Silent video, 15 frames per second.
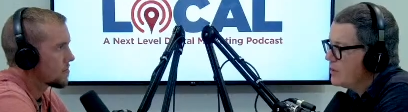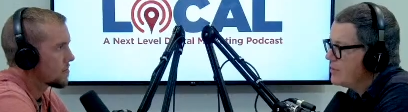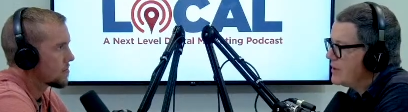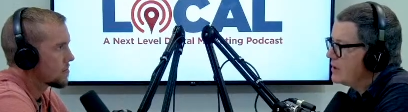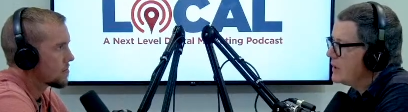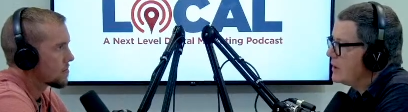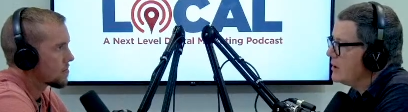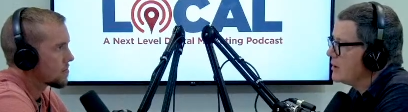Speaker 1: what
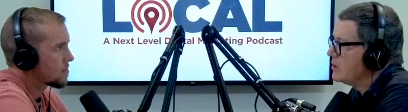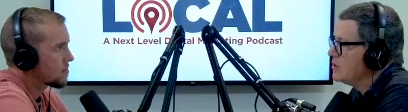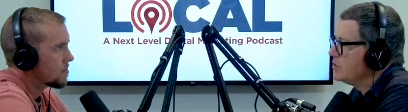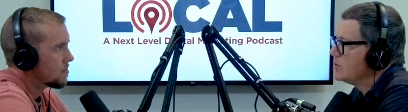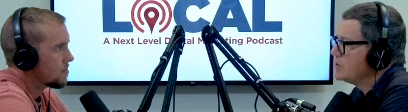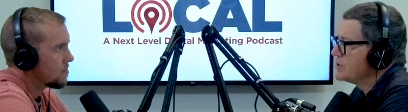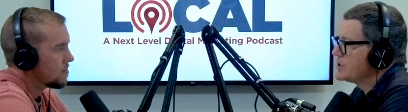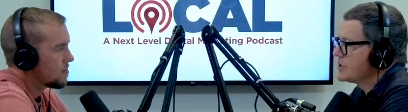about like a
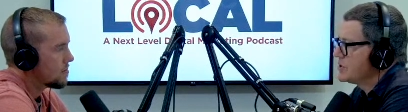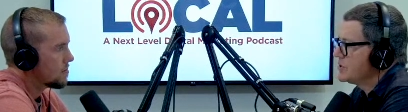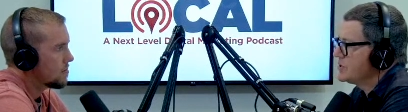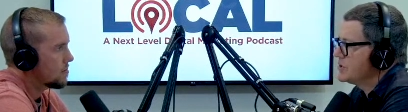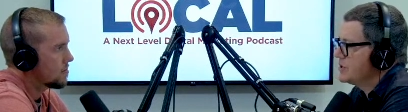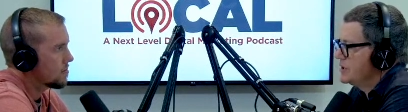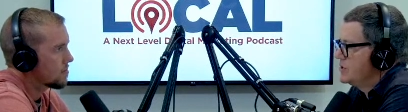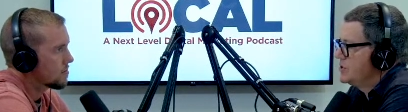Google
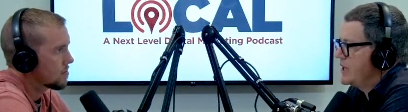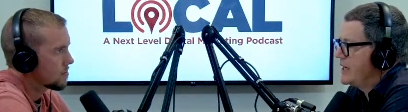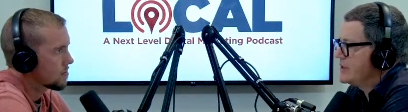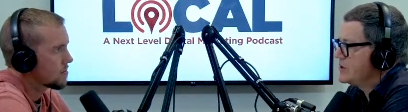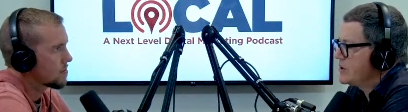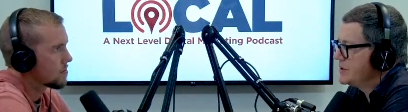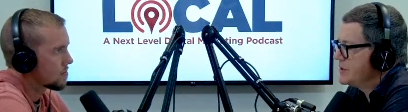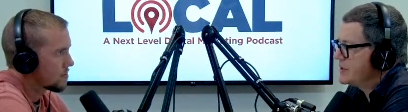search
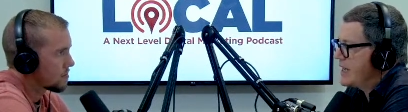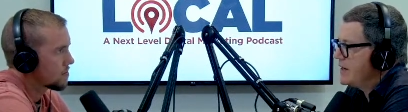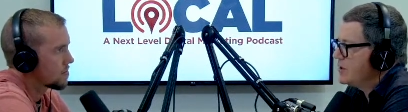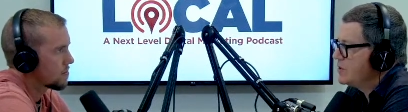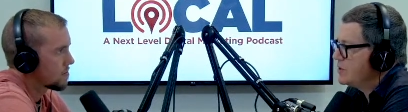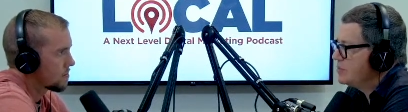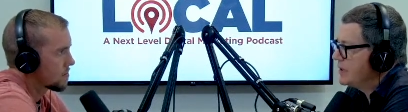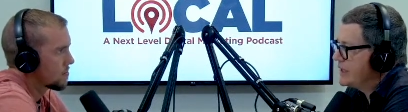suggest? is that
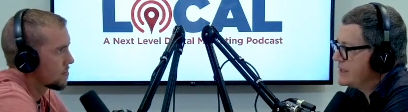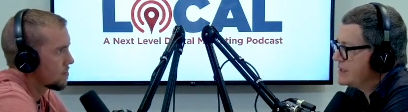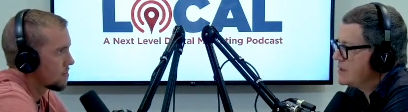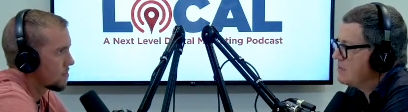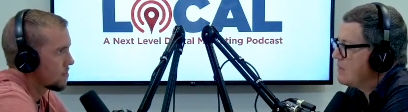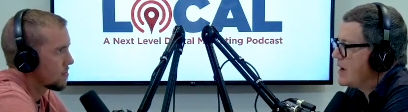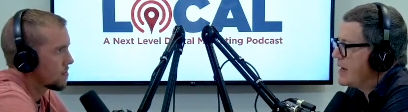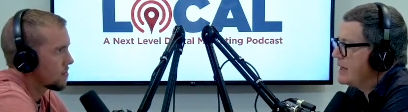a good place
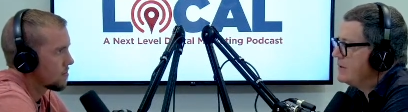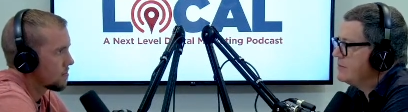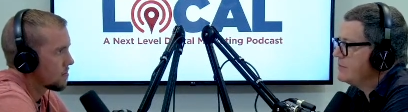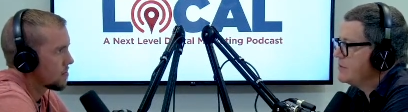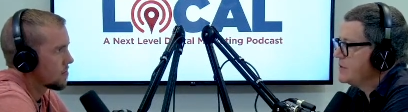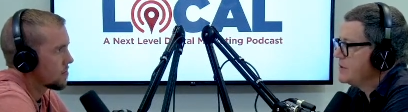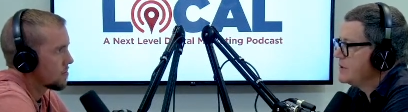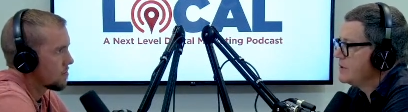to mine
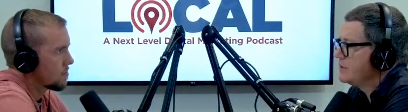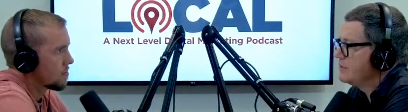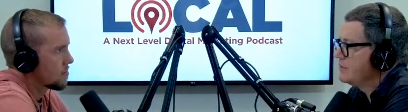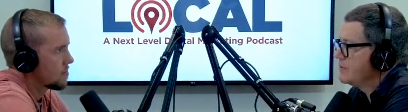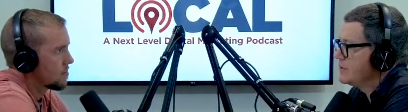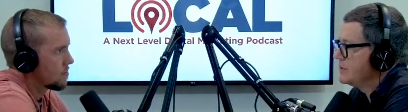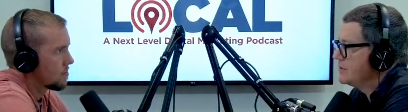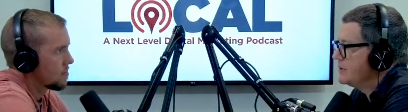for
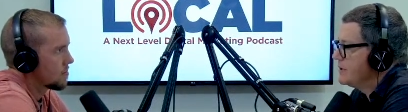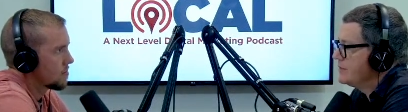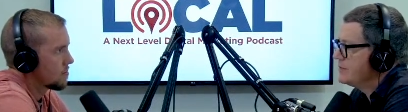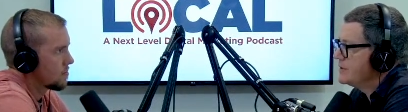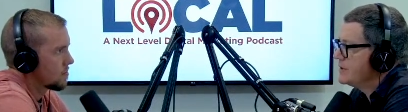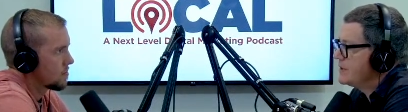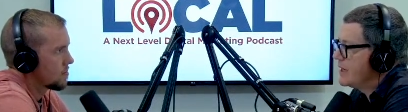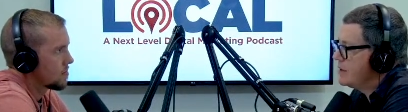for
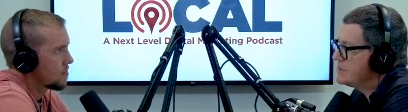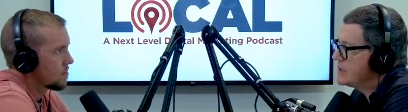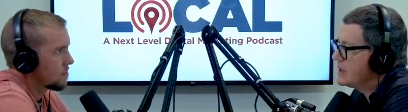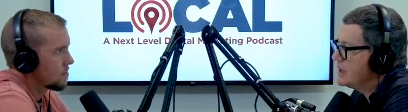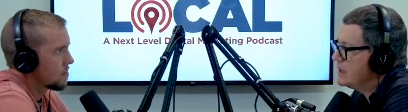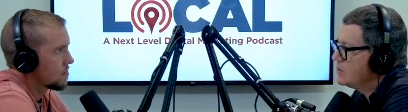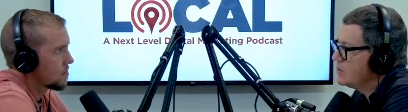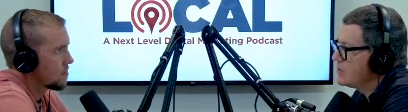different types
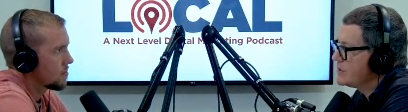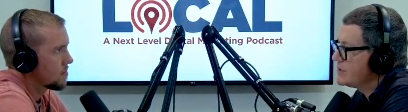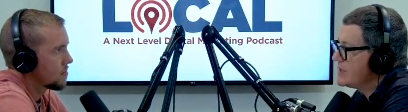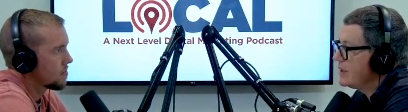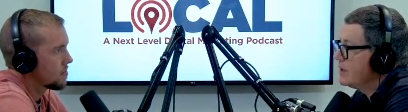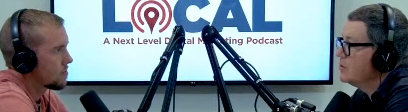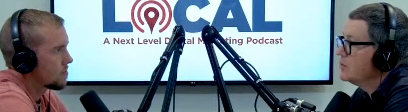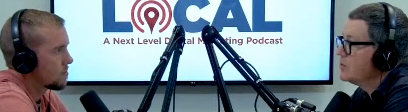of keywords
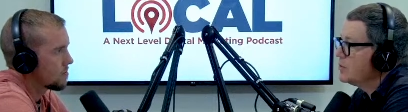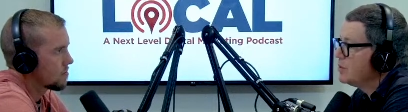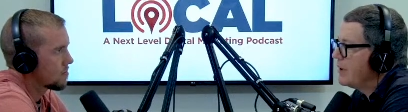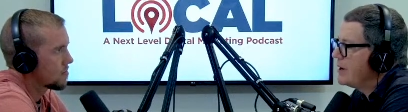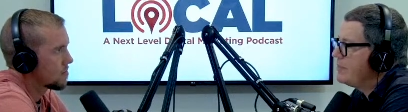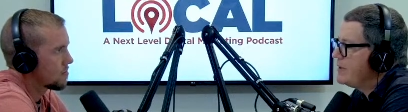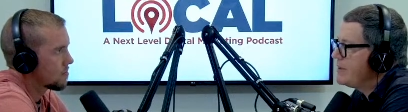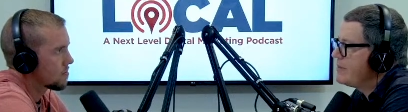that Google
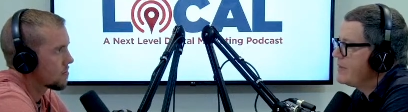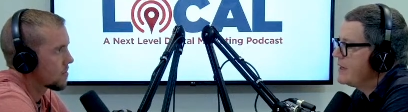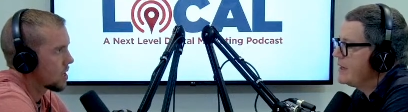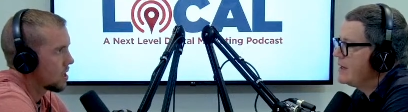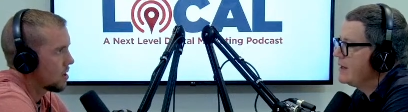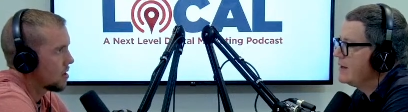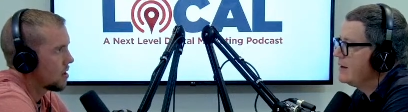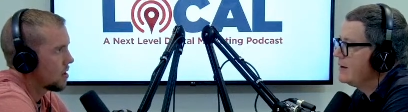might be
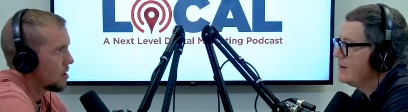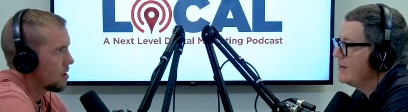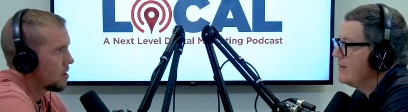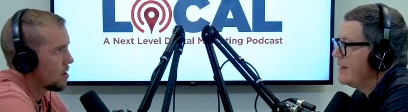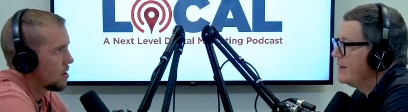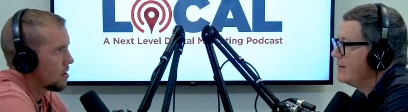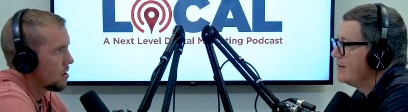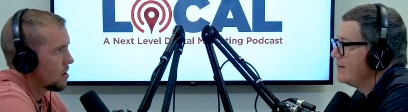thinking
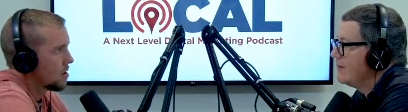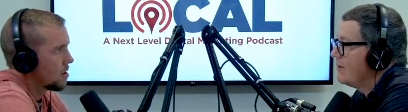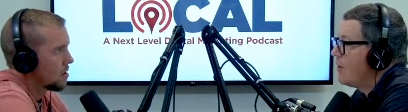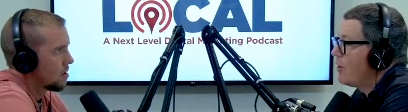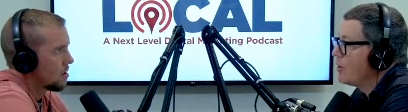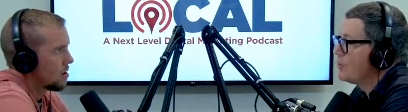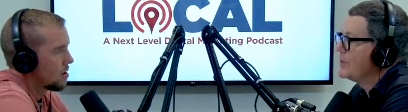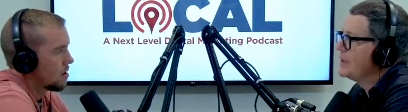that
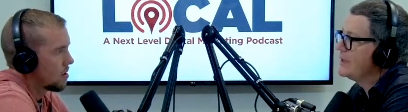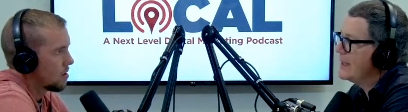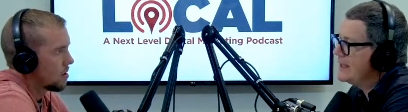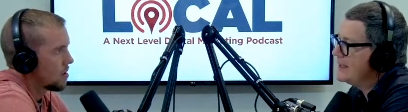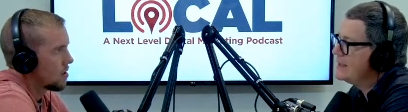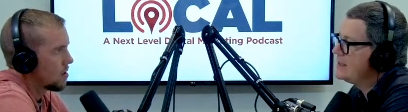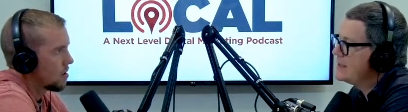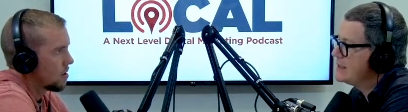are
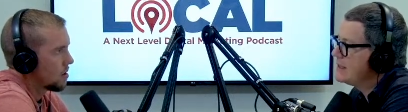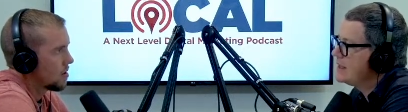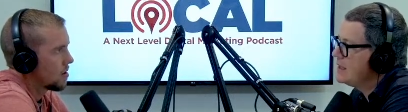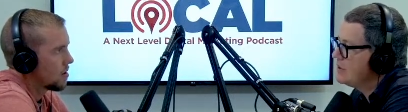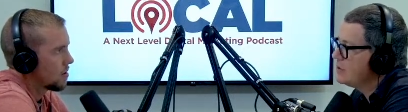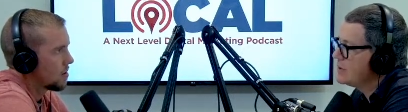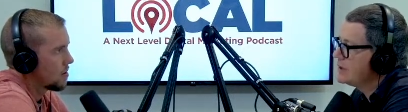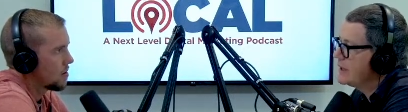related to the
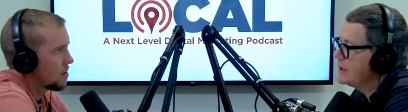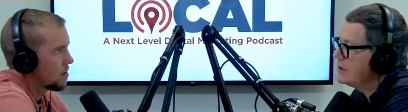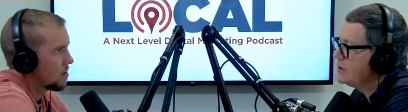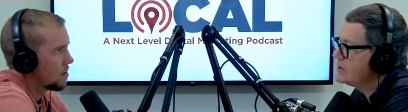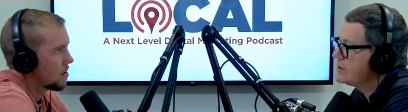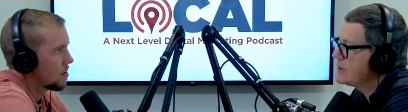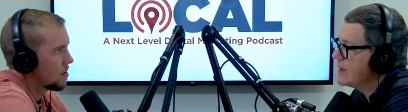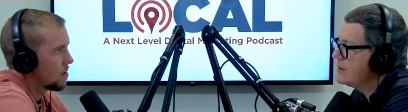keyword that
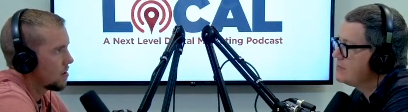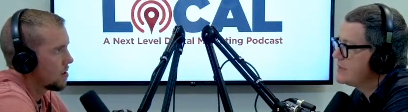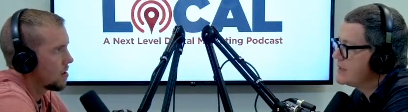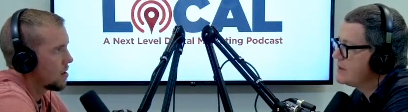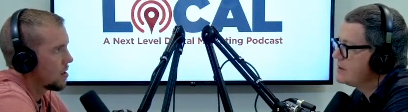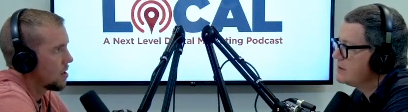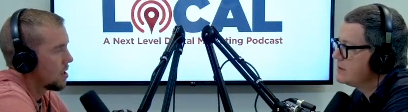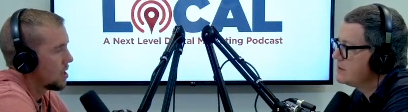you typed
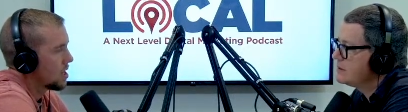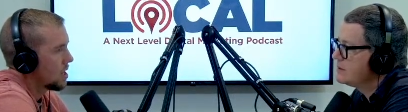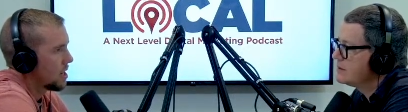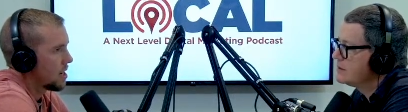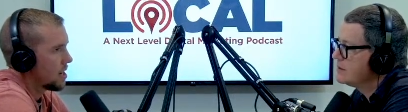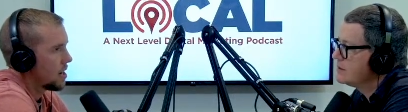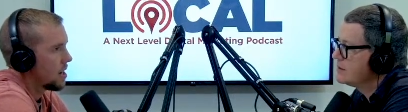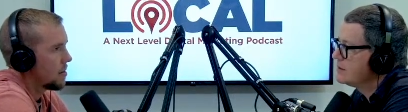in?
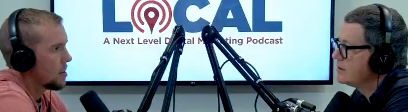
Speaker 2: Yeah, I,